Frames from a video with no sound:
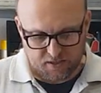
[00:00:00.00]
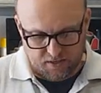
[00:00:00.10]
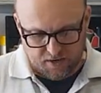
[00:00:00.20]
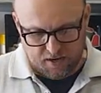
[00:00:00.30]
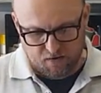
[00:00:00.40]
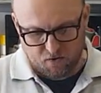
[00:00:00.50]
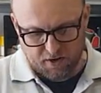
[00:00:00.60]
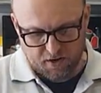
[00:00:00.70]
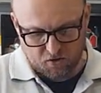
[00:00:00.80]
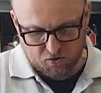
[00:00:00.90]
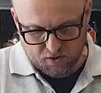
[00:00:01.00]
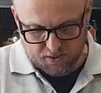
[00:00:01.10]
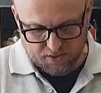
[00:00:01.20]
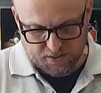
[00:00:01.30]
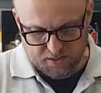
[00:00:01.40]
What I do is
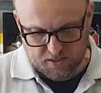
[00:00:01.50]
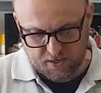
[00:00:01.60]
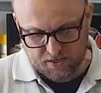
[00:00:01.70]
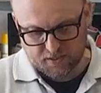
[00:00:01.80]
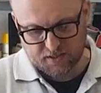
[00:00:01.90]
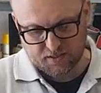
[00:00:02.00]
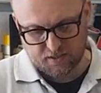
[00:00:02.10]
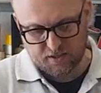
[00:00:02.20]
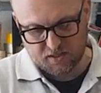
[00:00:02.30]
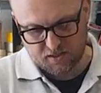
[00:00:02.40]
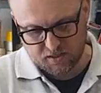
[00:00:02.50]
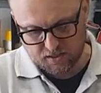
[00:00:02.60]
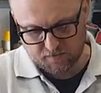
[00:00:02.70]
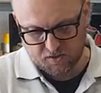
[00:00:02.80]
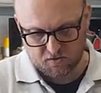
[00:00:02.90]
I disconnect each
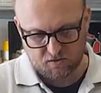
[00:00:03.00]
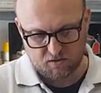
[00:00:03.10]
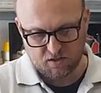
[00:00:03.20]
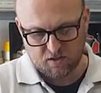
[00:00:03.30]
individual